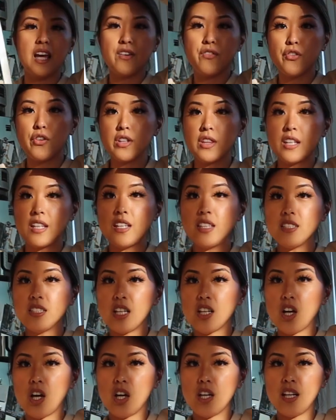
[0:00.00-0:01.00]
And for these,
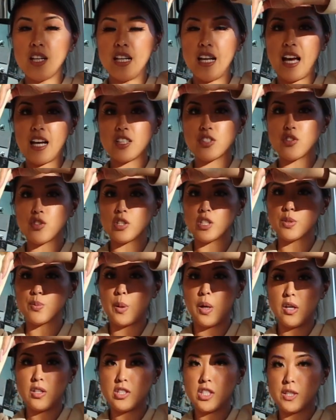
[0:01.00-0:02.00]
I got an extra
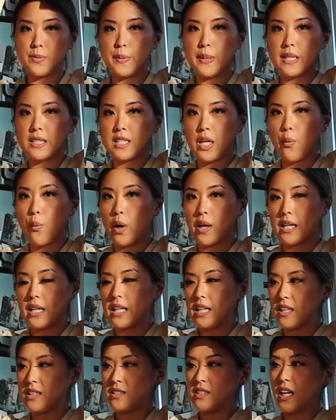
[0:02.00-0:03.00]
small just because I
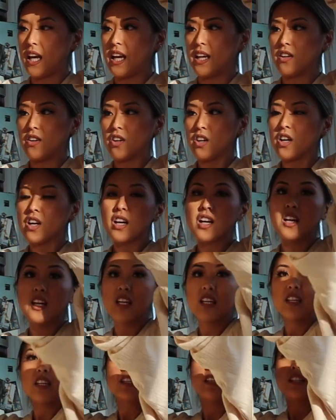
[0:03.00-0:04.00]
wanted it tighter.
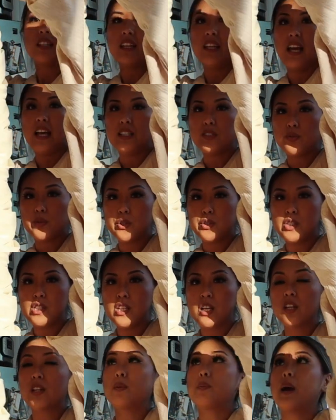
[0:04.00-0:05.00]
It has
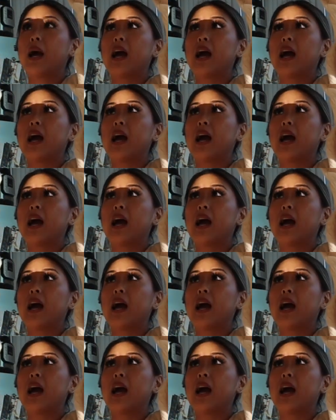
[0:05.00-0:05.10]
ruching on the